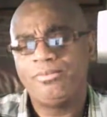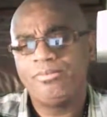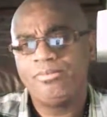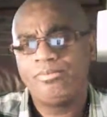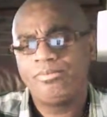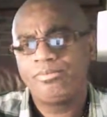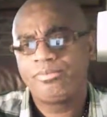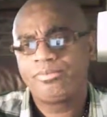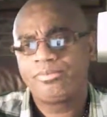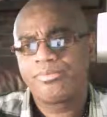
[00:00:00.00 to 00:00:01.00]

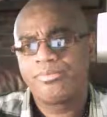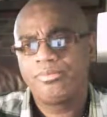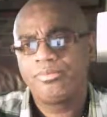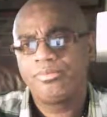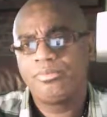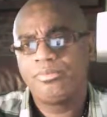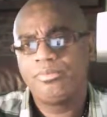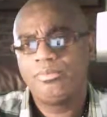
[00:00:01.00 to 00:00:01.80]
No one is speaking in this clip.